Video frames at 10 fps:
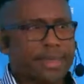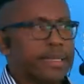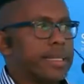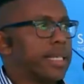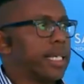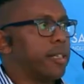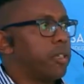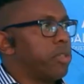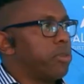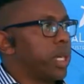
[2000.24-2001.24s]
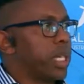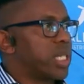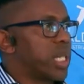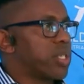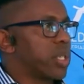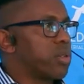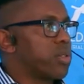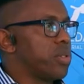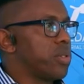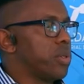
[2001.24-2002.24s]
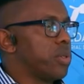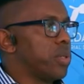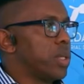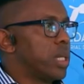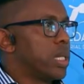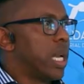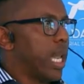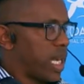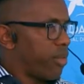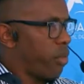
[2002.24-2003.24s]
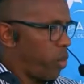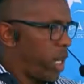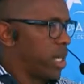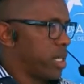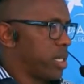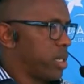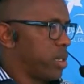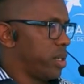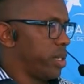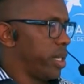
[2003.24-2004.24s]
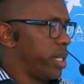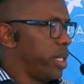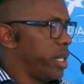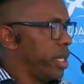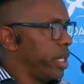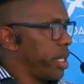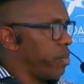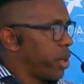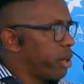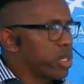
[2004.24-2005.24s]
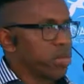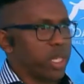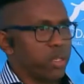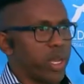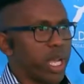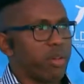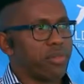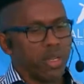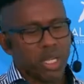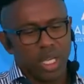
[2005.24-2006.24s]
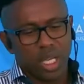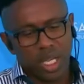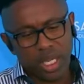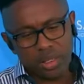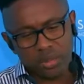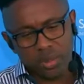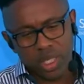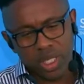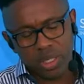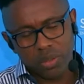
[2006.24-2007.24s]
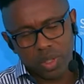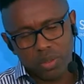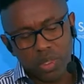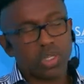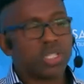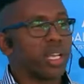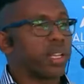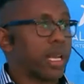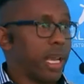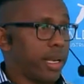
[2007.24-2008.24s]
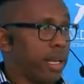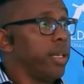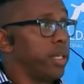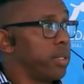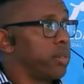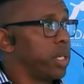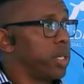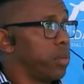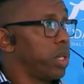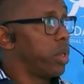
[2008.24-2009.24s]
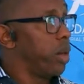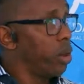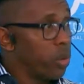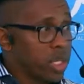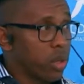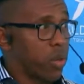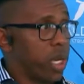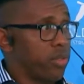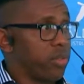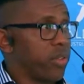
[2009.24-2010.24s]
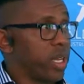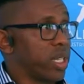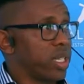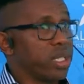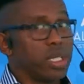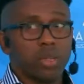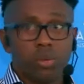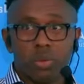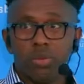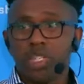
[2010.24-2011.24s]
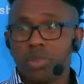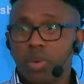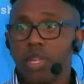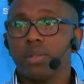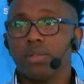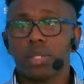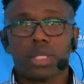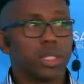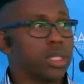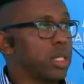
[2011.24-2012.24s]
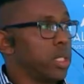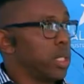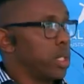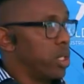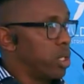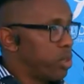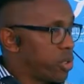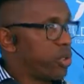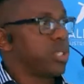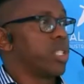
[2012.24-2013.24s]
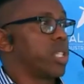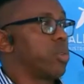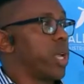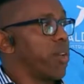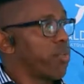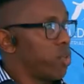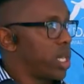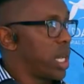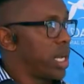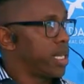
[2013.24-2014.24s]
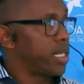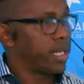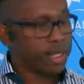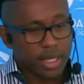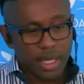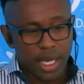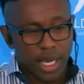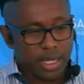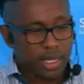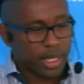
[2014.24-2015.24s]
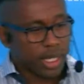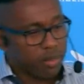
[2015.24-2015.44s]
you know. But it just shows you the lack of awareness in the programs that we have. And we don't take that lightly. We're always aware of the fact that we must spread the word on the opportunities that we have and what the IDZ actually can